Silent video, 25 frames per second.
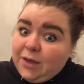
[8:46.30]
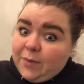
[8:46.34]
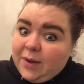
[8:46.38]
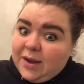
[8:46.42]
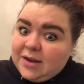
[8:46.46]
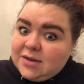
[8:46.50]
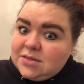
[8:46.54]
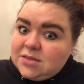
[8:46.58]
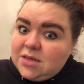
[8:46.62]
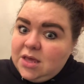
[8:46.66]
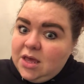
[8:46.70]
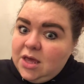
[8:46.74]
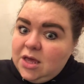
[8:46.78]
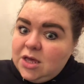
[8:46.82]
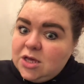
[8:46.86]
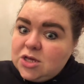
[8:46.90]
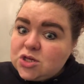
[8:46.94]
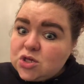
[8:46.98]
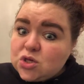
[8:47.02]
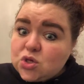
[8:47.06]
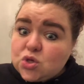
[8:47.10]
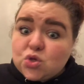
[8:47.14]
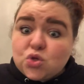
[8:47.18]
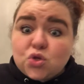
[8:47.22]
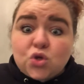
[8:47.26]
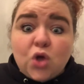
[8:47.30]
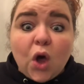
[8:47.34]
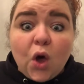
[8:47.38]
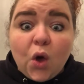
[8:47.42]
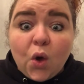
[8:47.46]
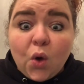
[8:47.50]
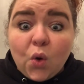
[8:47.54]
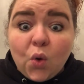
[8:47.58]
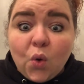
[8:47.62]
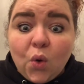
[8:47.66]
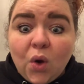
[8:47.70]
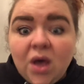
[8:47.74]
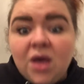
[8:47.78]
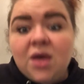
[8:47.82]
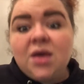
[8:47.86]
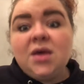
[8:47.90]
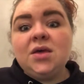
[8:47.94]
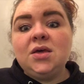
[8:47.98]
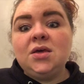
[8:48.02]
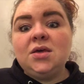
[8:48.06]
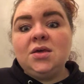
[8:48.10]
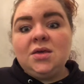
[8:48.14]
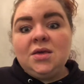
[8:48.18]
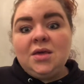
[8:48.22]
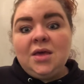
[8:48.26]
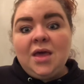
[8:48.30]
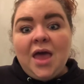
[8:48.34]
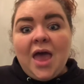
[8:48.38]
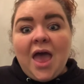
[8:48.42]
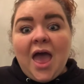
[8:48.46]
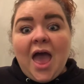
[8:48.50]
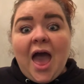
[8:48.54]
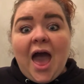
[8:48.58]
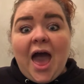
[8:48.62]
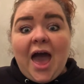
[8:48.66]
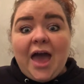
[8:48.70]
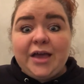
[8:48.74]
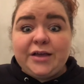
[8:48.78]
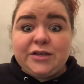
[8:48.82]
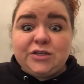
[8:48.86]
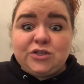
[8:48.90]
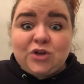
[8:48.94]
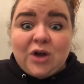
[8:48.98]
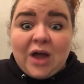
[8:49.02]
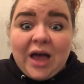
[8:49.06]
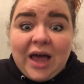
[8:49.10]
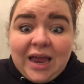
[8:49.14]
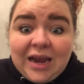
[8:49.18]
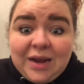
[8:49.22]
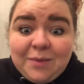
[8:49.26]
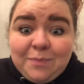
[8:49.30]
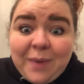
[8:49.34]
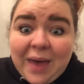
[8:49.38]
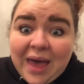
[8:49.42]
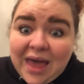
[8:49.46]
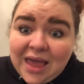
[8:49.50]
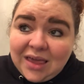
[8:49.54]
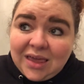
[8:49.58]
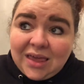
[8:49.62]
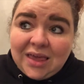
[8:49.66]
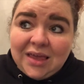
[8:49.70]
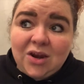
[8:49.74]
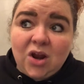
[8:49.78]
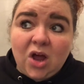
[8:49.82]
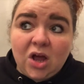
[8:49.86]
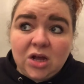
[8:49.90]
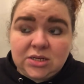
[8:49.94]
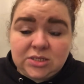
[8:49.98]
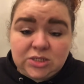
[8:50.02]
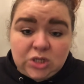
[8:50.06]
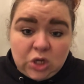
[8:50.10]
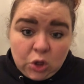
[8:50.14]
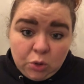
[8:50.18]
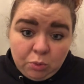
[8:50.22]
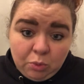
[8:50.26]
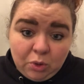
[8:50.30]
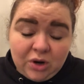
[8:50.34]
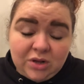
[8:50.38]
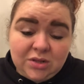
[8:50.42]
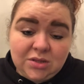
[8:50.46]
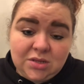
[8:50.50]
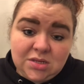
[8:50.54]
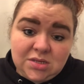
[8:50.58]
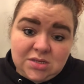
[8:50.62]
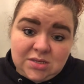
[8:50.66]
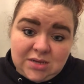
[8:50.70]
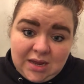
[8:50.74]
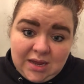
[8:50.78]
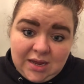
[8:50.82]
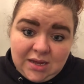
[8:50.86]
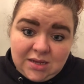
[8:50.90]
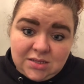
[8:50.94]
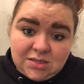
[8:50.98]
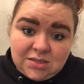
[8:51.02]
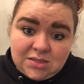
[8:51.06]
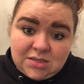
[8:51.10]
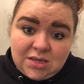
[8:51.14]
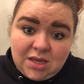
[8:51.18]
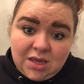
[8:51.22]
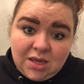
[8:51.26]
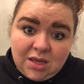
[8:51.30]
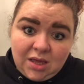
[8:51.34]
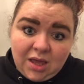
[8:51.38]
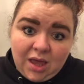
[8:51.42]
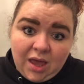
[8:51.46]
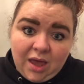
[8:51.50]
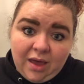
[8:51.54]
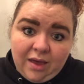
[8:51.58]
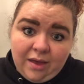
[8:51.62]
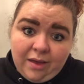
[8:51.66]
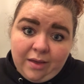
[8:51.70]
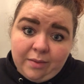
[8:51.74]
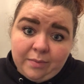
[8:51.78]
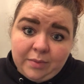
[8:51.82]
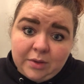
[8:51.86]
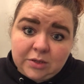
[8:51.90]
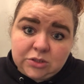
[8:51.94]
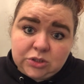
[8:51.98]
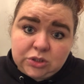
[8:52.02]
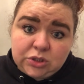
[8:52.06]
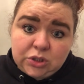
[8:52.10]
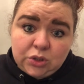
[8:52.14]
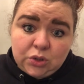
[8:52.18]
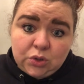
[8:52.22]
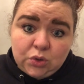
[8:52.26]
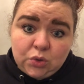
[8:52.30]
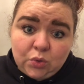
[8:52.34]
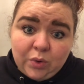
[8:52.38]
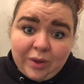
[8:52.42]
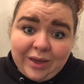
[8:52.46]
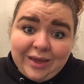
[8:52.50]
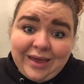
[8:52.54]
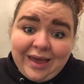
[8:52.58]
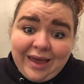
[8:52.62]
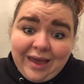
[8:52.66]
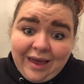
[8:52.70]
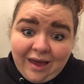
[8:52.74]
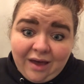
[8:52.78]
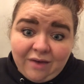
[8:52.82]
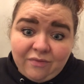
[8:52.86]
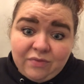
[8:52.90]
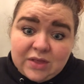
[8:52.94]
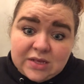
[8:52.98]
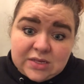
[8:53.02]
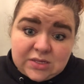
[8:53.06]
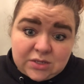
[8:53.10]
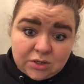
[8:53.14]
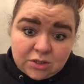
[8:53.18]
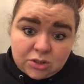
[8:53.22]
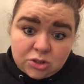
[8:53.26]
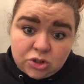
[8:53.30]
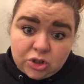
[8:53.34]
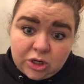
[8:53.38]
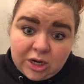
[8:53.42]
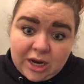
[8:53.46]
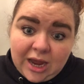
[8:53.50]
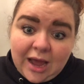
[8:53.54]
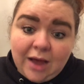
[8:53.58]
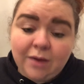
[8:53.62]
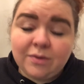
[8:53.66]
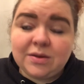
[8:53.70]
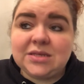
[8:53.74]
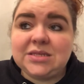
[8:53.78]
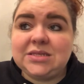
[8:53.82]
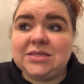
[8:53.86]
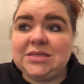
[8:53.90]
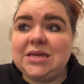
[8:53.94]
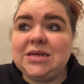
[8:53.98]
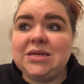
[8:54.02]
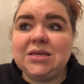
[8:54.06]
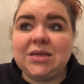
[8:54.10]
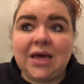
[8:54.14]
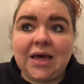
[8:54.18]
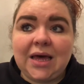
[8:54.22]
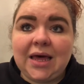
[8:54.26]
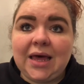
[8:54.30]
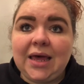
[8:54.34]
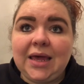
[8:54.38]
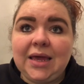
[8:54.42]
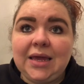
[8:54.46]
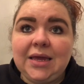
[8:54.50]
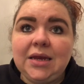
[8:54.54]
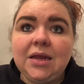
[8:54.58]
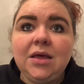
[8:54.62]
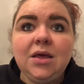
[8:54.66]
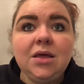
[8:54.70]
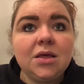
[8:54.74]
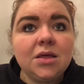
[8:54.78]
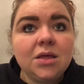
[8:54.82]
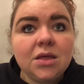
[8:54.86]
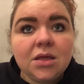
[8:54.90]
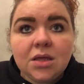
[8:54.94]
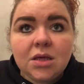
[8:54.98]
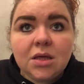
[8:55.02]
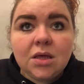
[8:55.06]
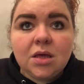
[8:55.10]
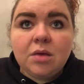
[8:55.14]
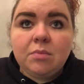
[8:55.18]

Anyways, so I had tried back in October in the States to have the surgery. I was denied.